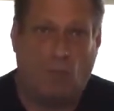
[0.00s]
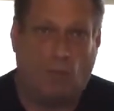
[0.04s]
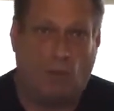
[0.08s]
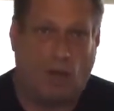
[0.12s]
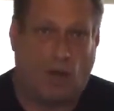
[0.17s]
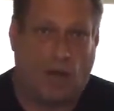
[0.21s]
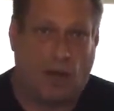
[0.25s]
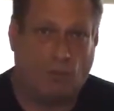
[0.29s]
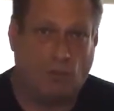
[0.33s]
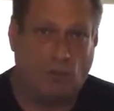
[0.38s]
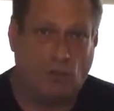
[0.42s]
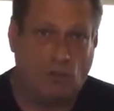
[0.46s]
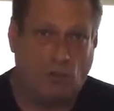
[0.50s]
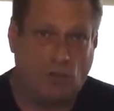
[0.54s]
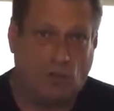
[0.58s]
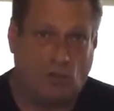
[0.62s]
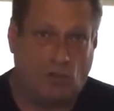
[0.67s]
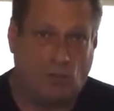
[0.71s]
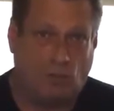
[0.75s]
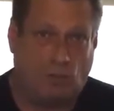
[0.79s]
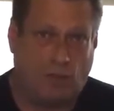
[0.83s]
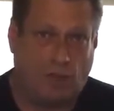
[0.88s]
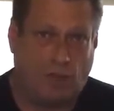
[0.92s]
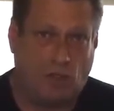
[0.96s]
but I'm just
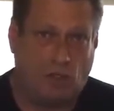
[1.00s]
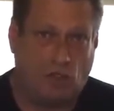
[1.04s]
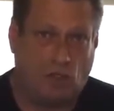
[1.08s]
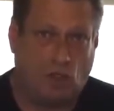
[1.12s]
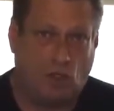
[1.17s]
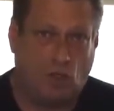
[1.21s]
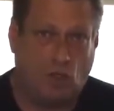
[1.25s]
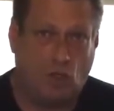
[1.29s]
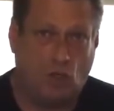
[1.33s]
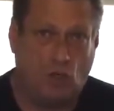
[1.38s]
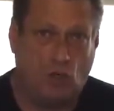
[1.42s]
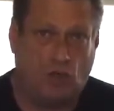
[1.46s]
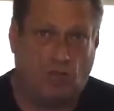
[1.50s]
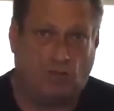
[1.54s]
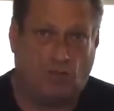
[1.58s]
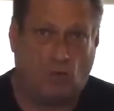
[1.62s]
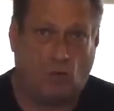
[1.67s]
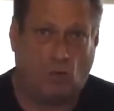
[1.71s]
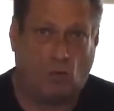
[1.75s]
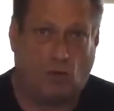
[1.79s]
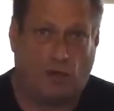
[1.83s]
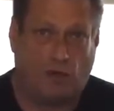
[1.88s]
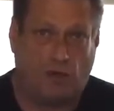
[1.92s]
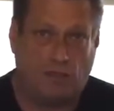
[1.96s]
going to pick two
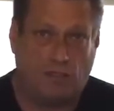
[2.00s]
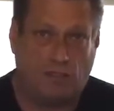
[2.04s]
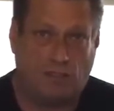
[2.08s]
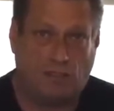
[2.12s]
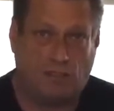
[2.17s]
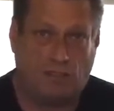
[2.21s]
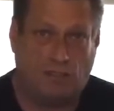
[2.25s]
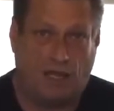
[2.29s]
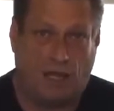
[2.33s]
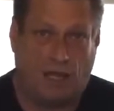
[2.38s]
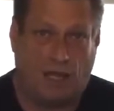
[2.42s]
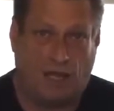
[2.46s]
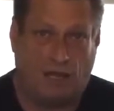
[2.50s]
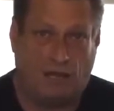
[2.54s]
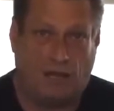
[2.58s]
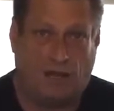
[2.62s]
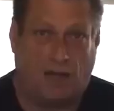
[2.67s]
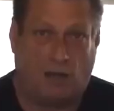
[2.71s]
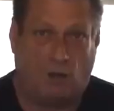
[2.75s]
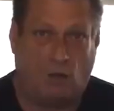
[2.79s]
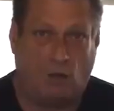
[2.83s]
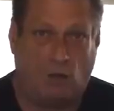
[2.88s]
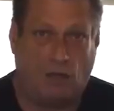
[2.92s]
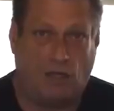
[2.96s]
different ways today
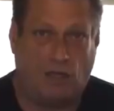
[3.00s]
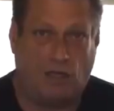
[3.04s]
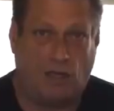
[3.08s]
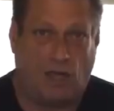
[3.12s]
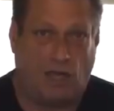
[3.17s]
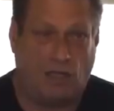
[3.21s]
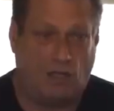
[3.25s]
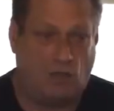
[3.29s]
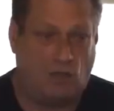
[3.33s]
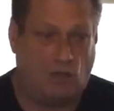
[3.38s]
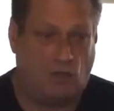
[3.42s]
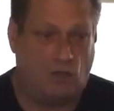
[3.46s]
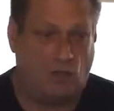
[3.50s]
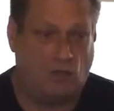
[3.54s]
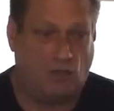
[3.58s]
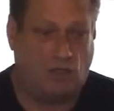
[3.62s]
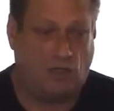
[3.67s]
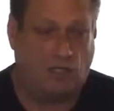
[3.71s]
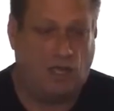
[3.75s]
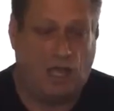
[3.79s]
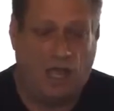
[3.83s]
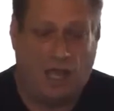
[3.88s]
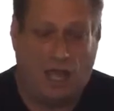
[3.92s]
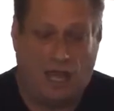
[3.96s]
that I really like
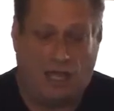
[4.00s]
using